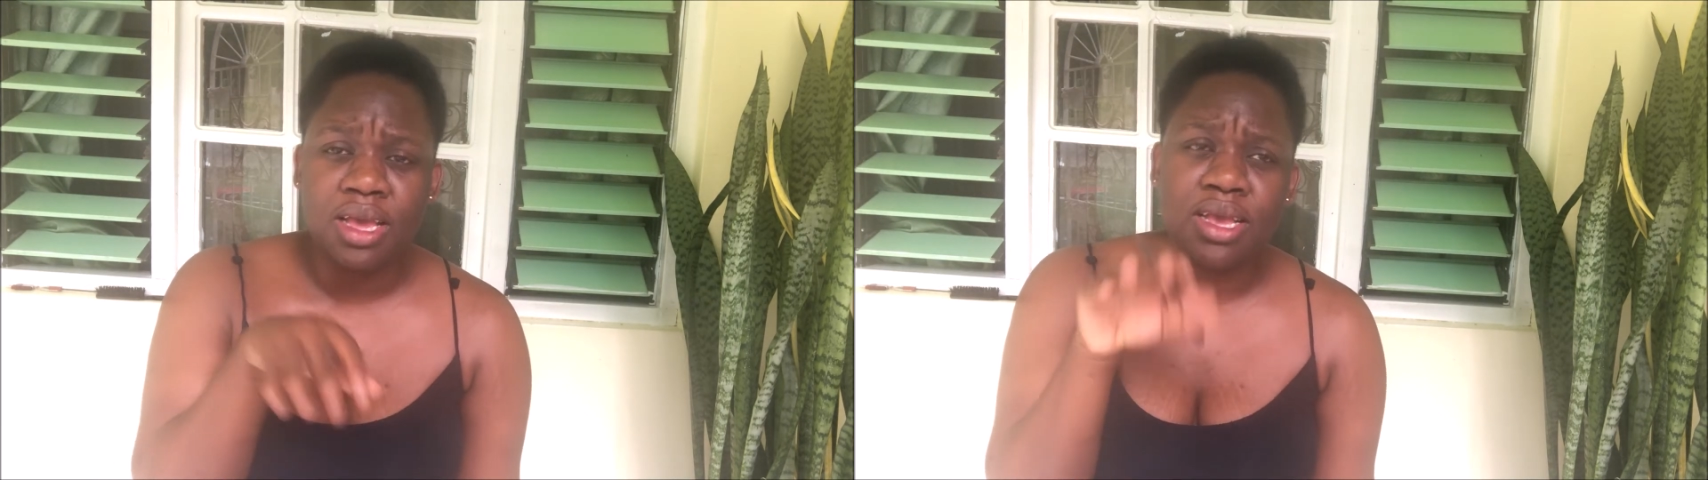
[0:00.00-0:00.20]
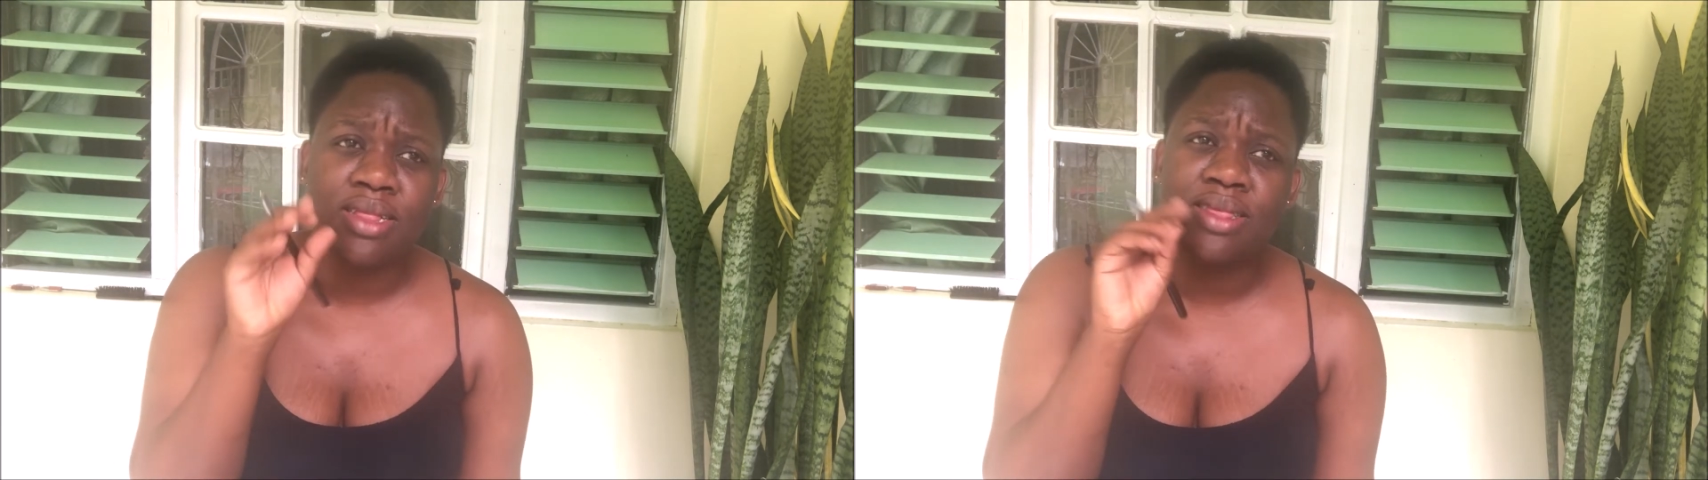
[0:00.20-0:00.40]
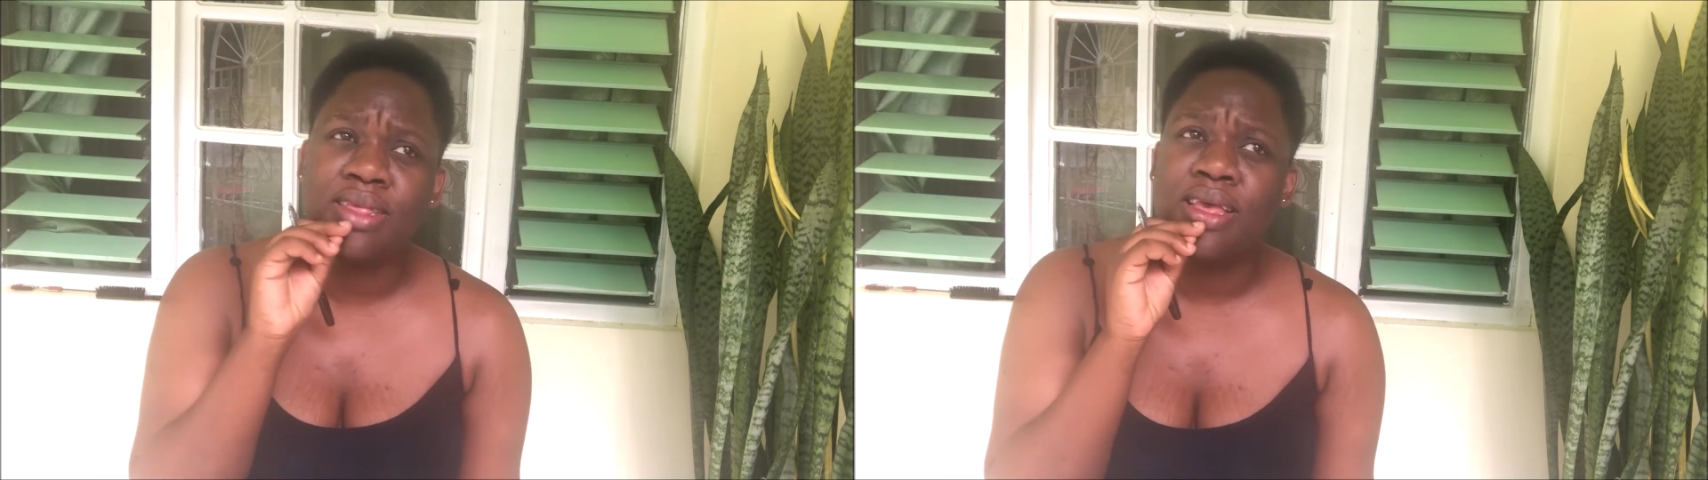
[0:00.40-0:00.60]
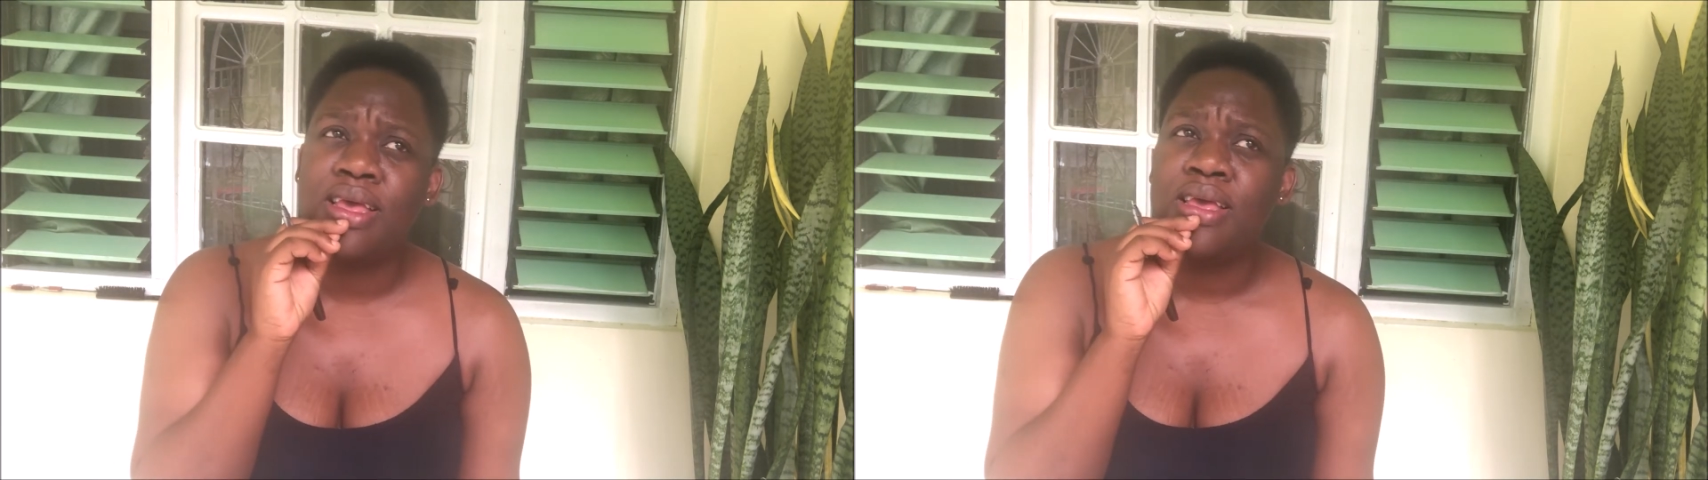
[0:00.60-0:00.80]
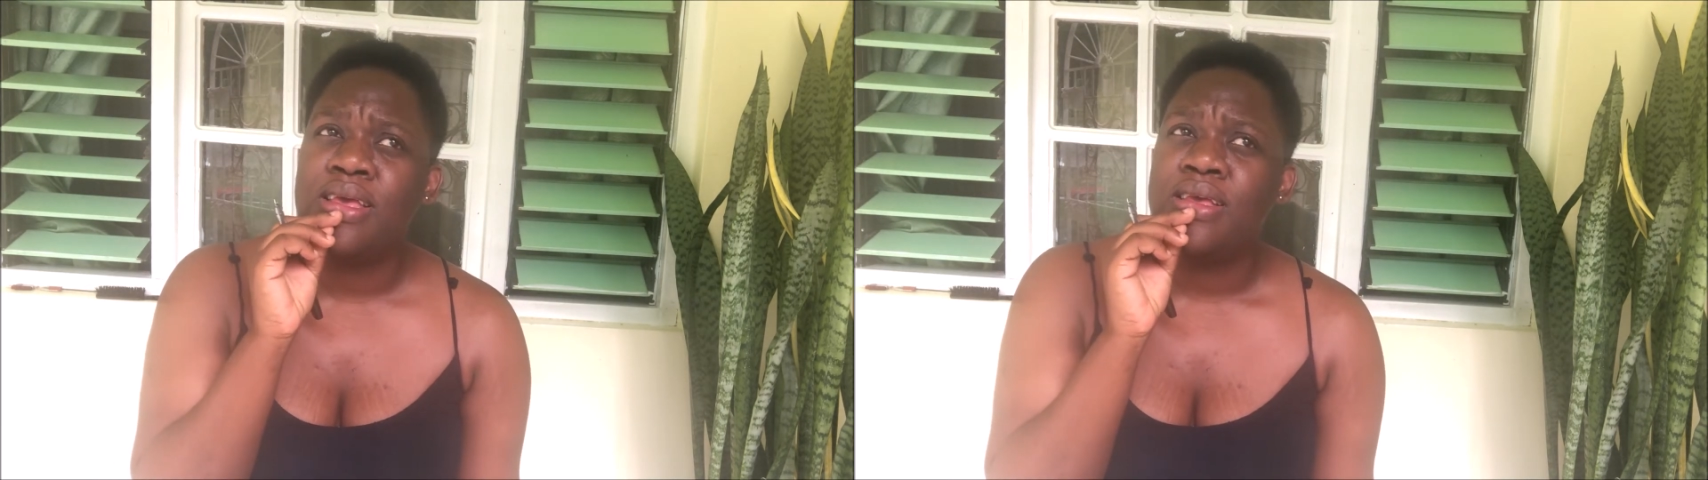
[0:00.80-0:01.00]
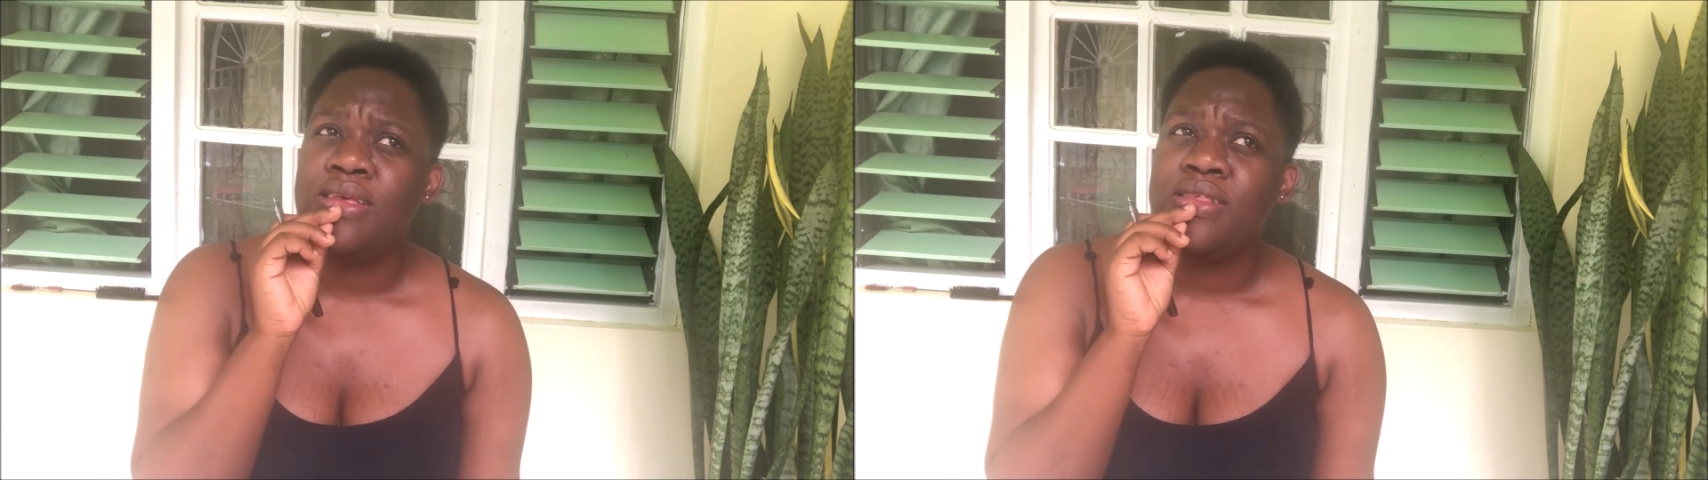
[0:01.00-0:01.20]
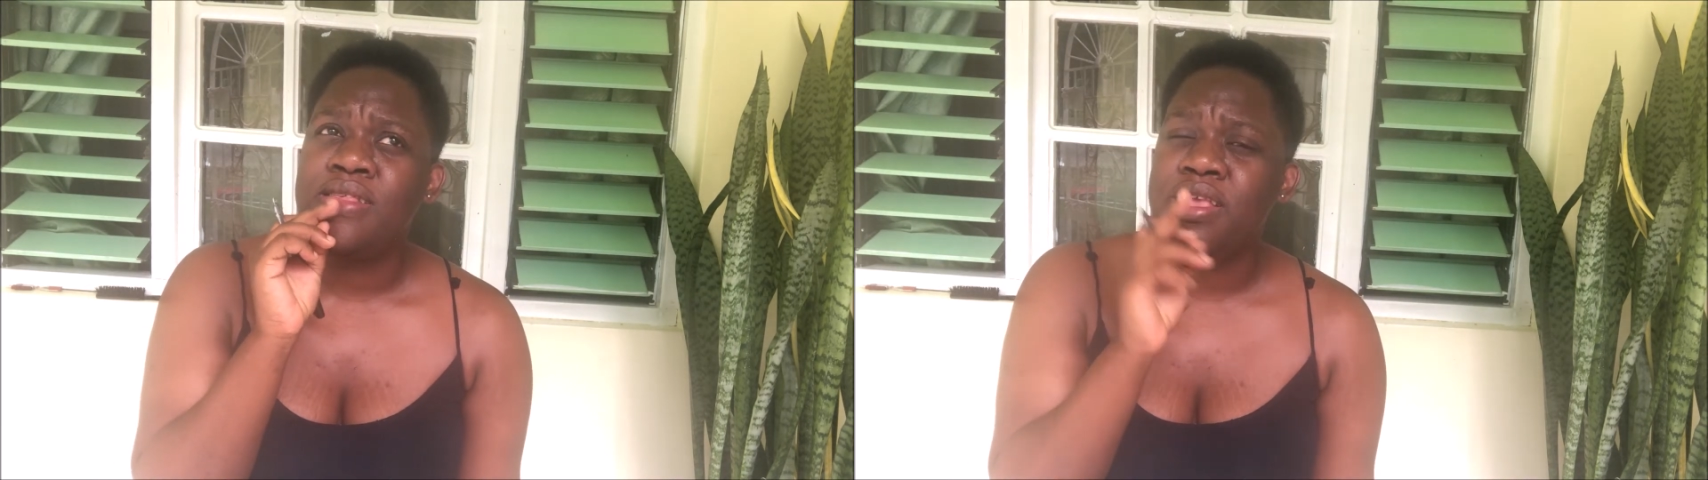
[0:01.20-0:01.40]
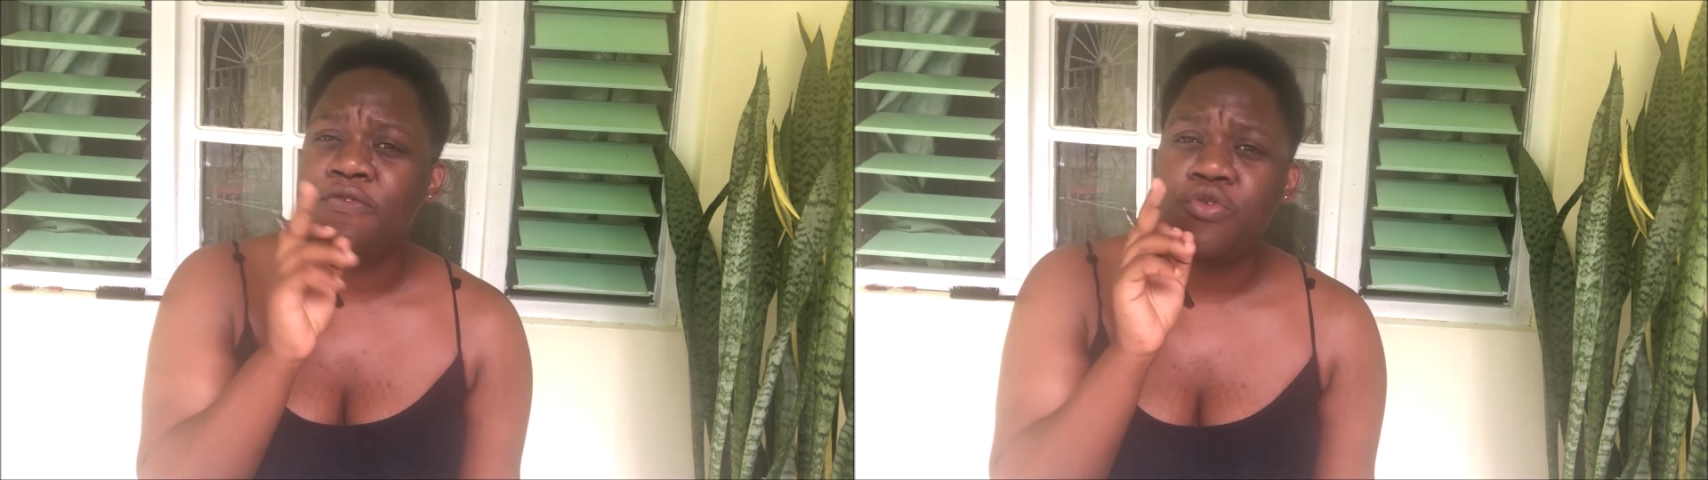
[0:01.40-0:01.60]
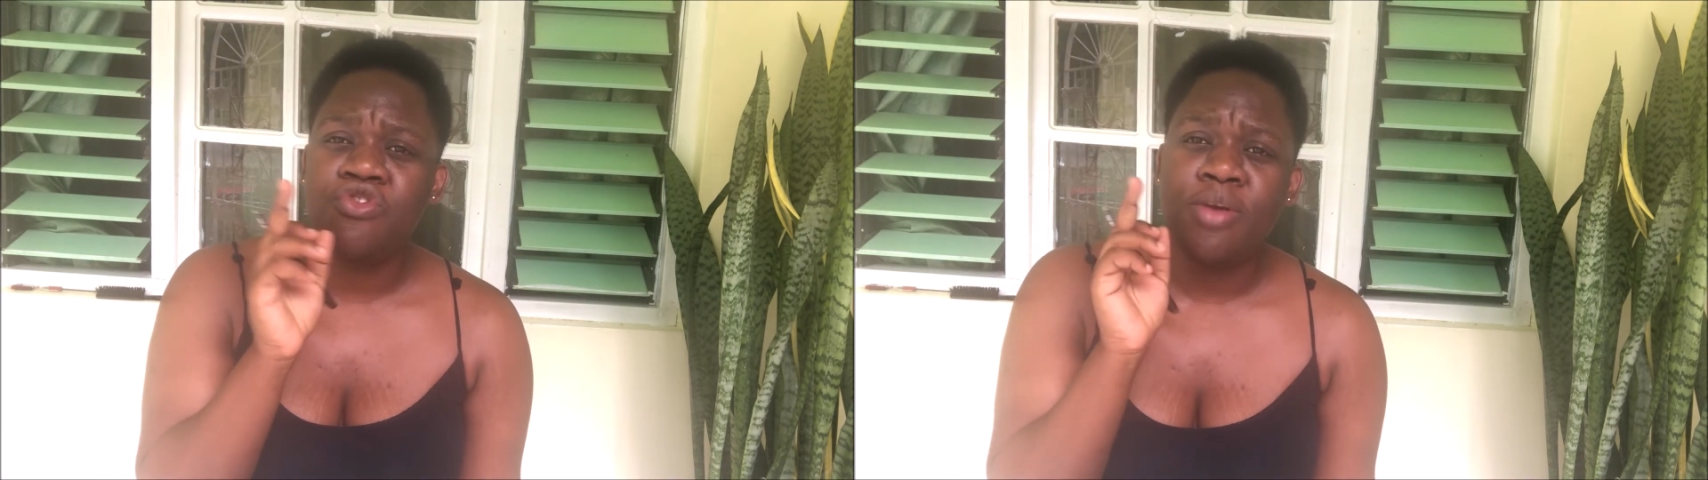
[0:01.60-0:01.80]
It's Seafood